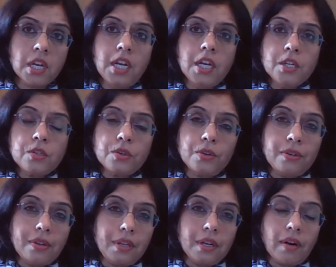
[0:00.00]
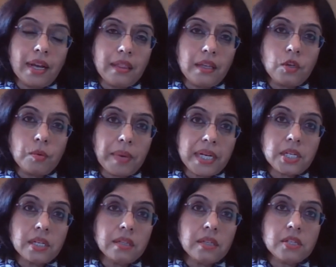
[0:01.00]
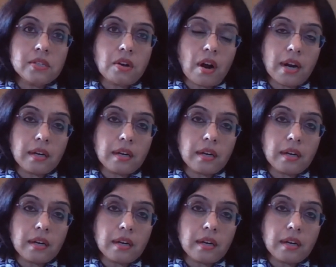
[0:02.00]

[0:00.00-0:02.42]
So, I think you mentioned this, Scott.